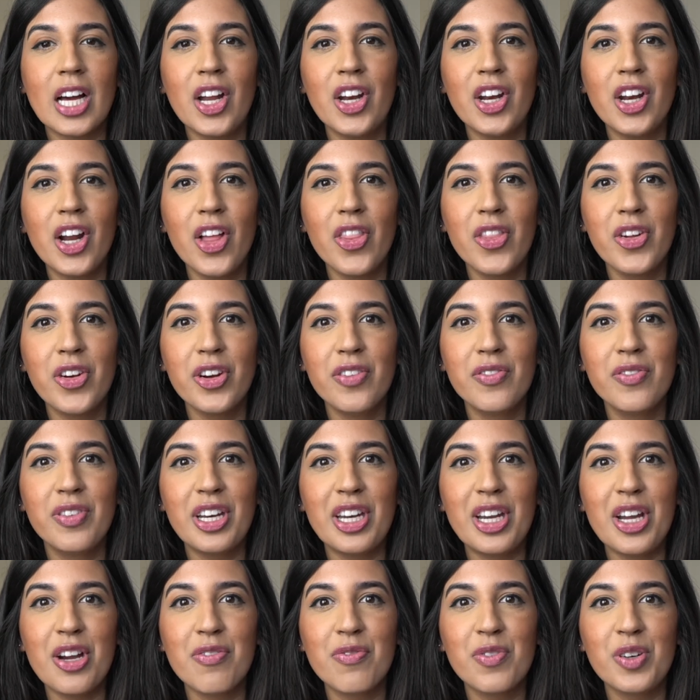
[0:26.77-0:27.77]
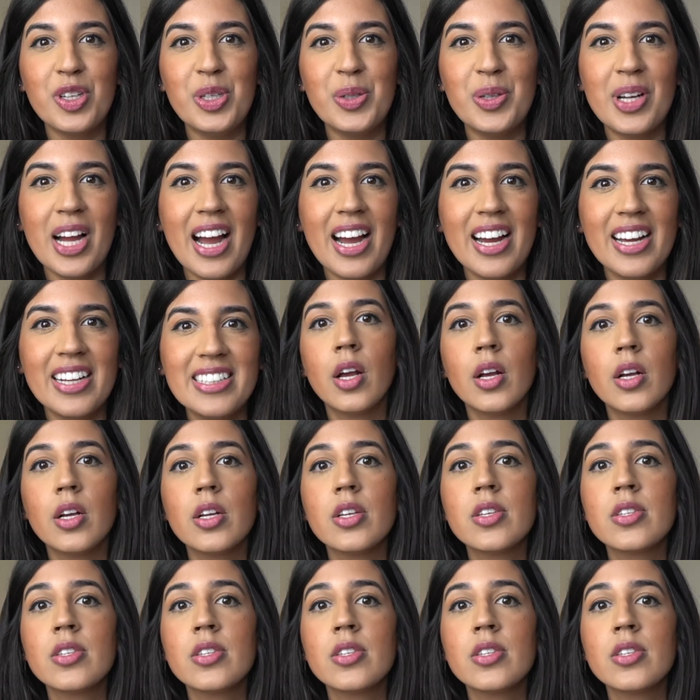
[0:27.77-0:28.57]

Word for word: another video for you guys.